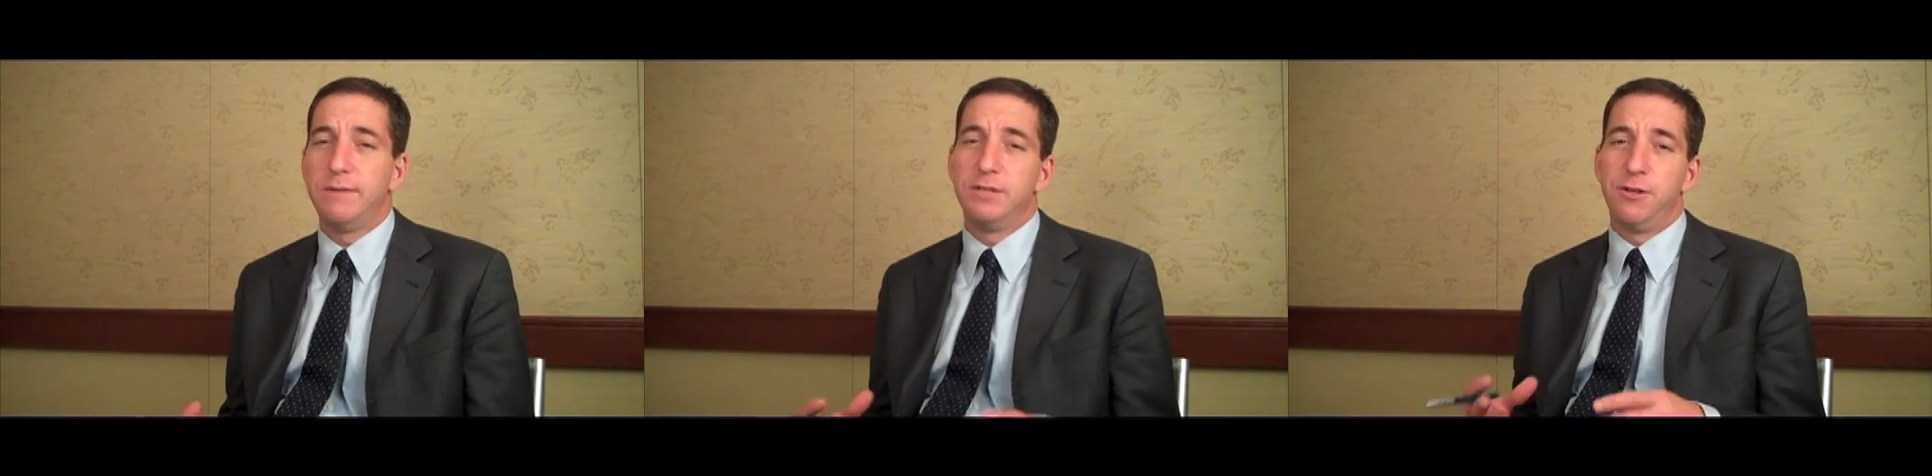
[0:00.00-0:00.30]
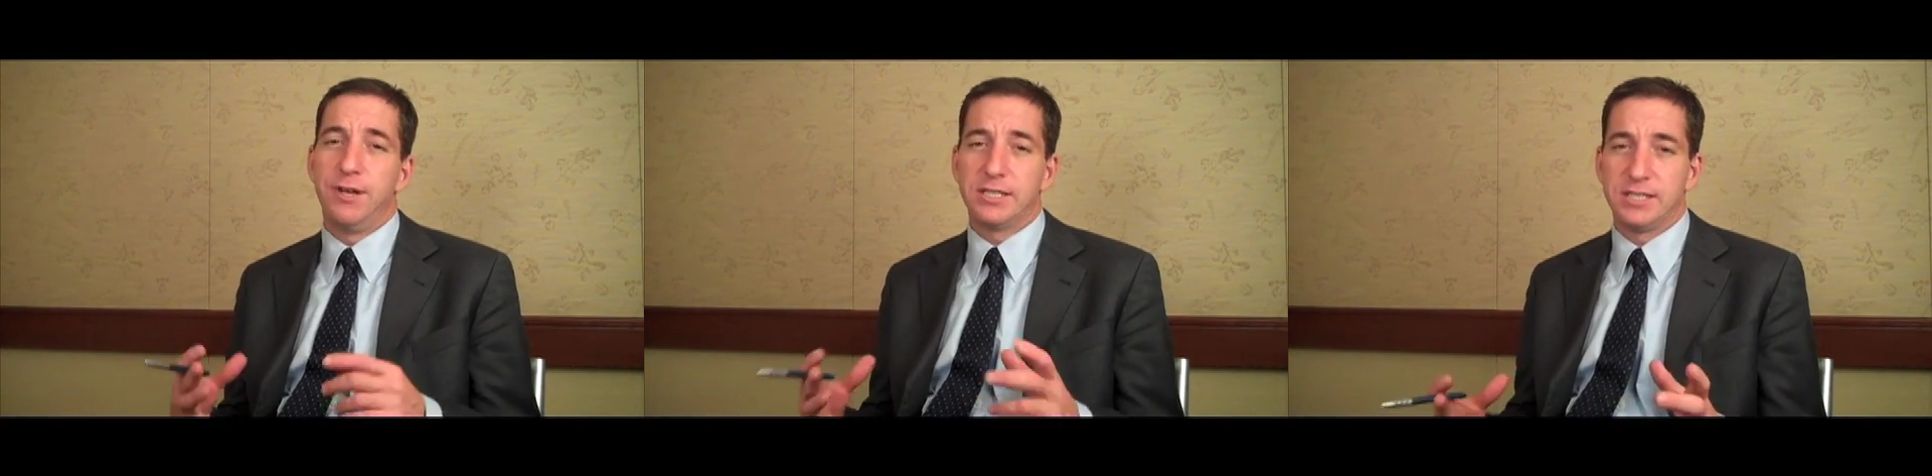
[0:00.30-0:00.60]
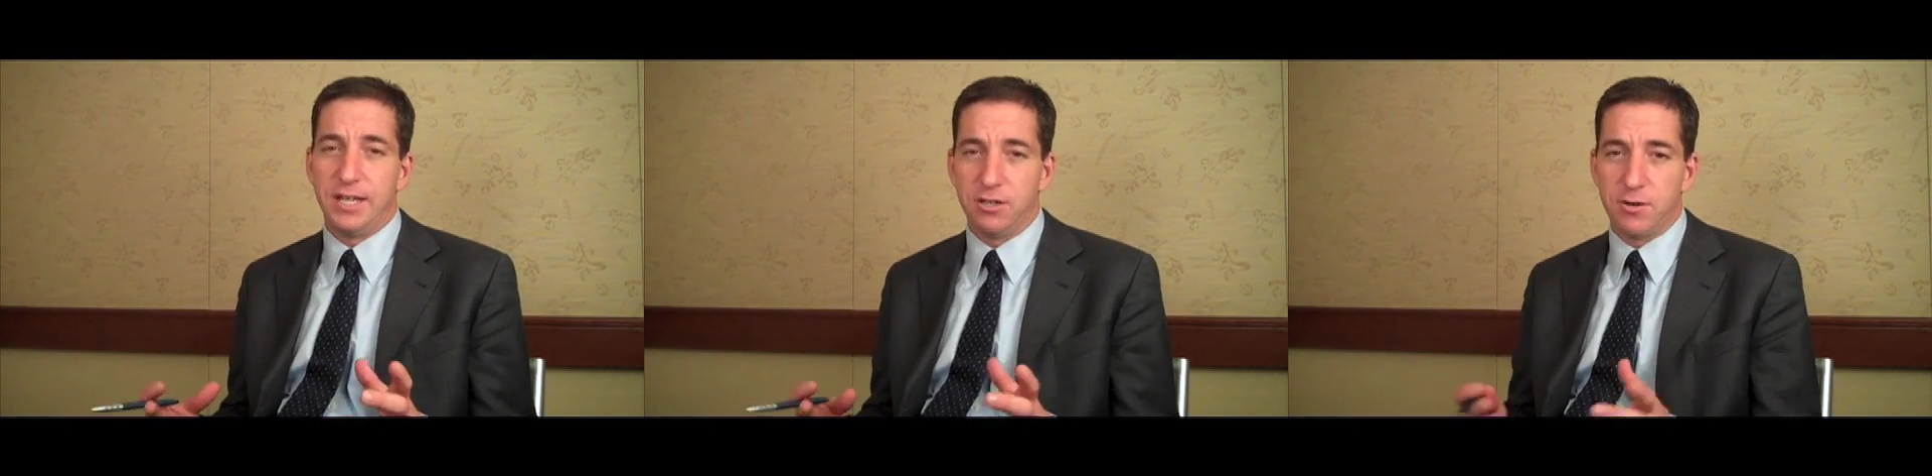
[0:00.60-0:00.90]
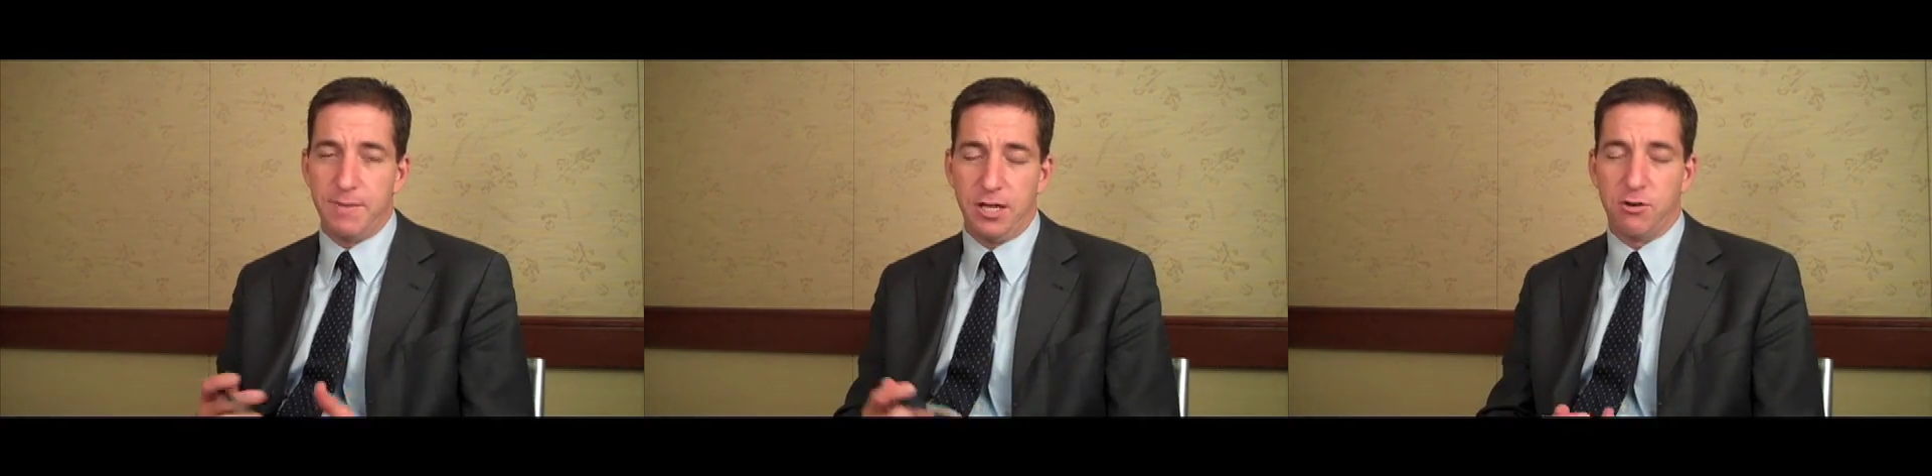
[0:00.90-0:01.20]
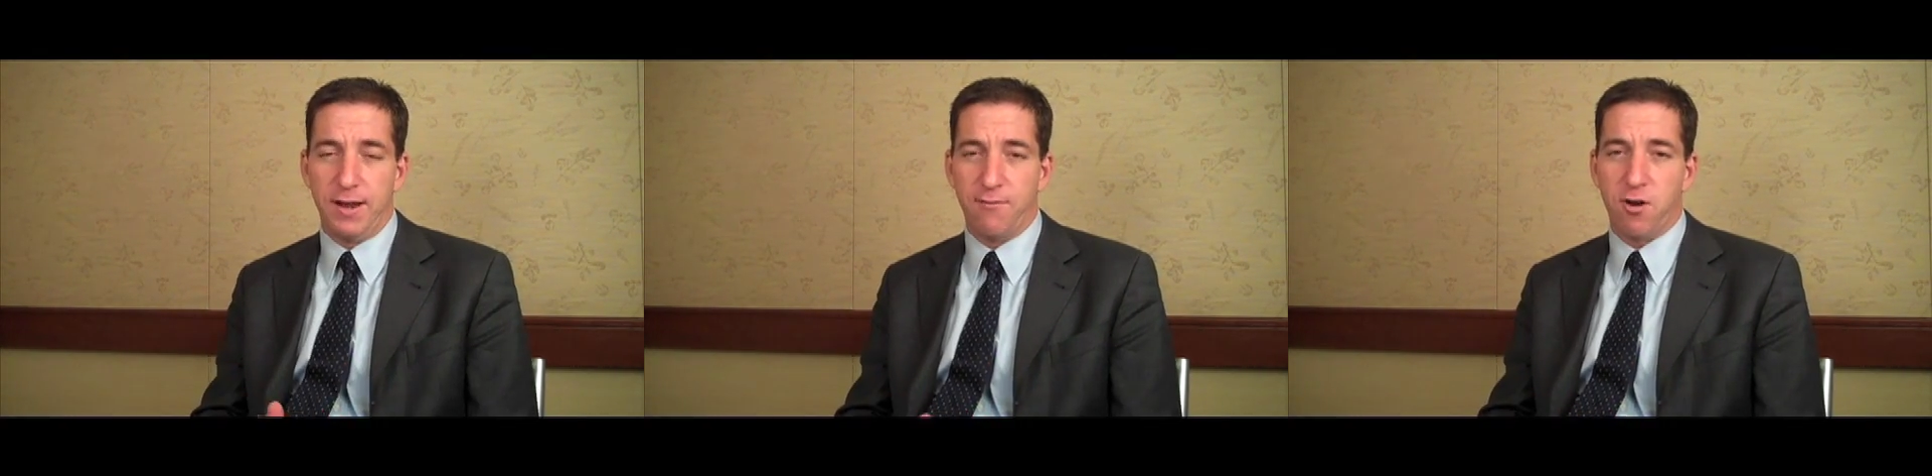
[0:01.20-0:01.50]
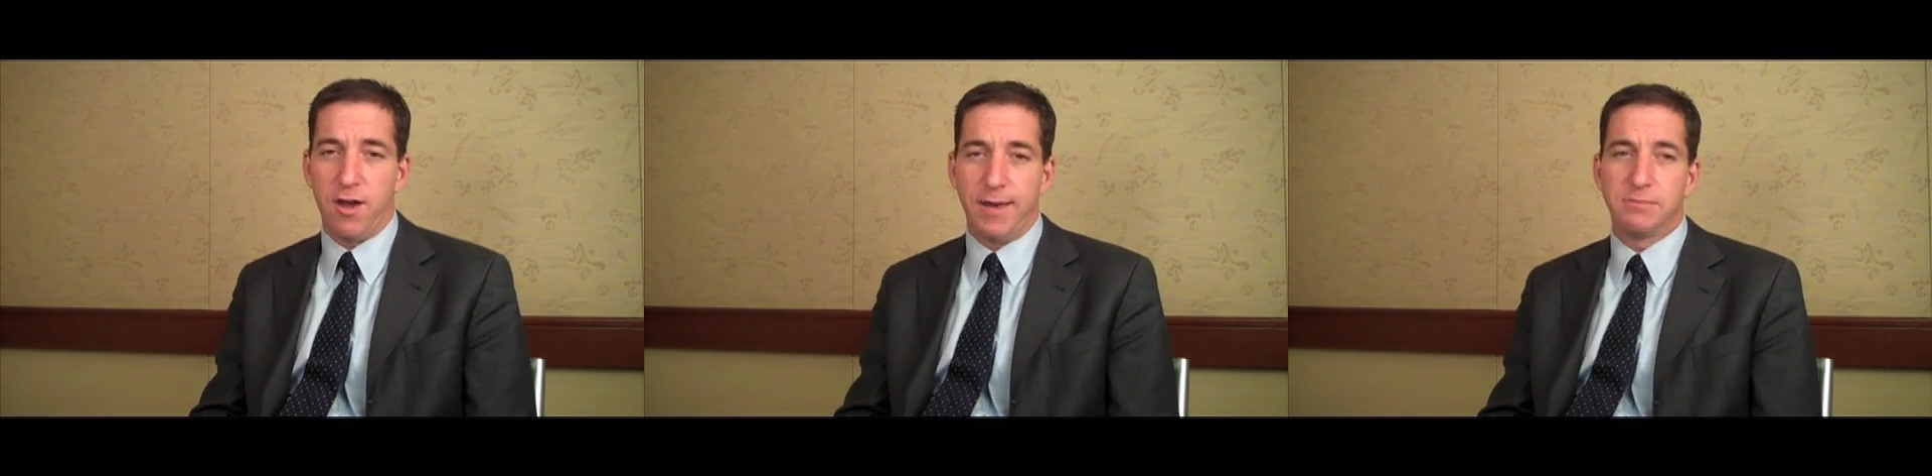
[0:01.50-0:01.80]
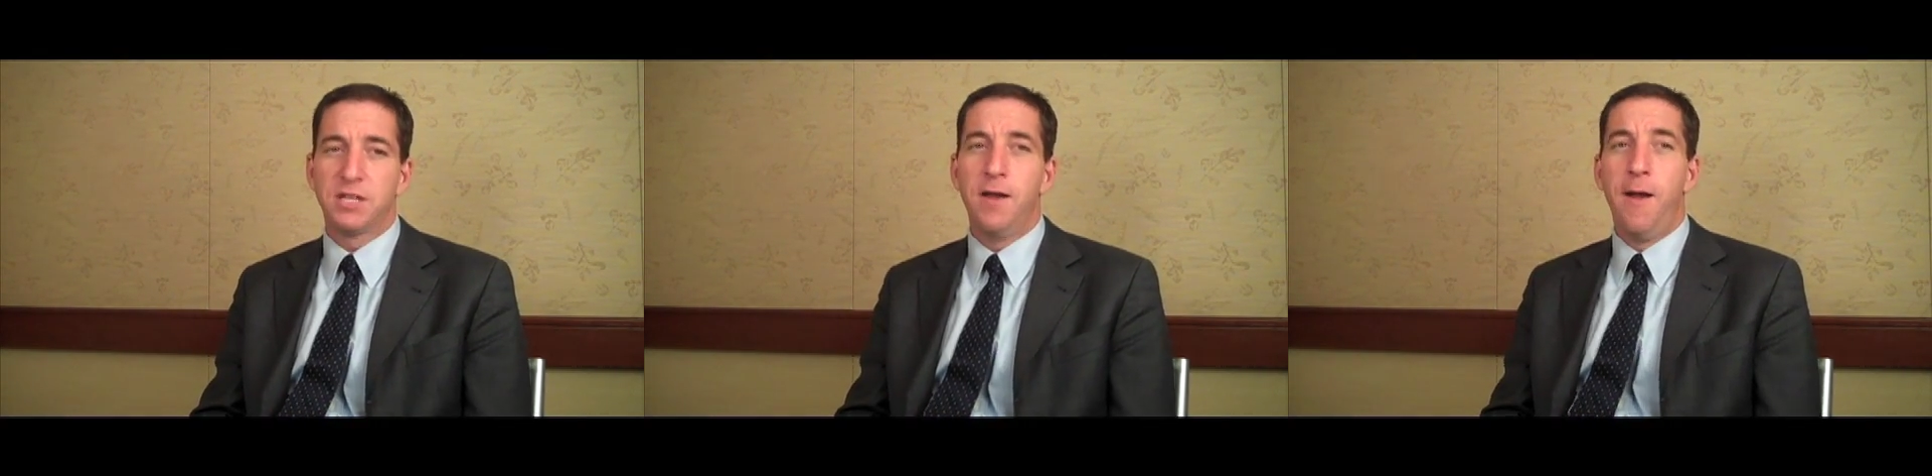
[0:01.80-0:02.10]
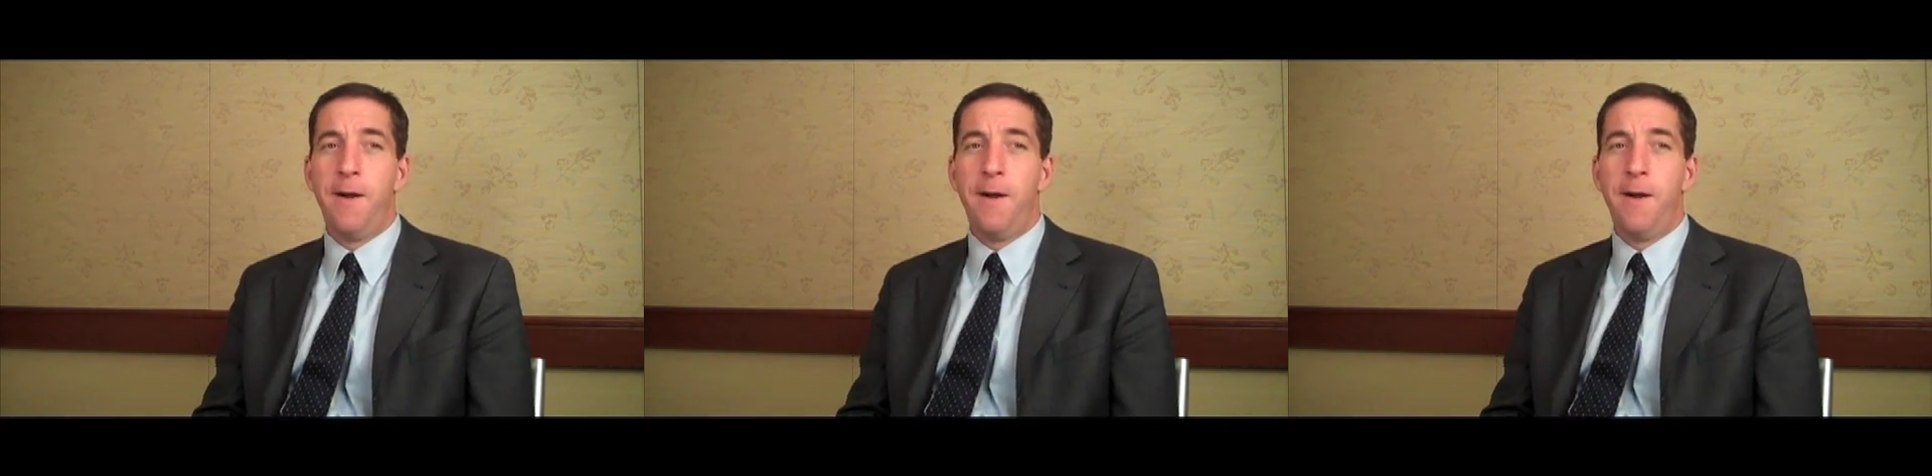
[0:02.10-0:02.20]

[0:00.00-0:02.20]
even though Nixon had committed grave crimes,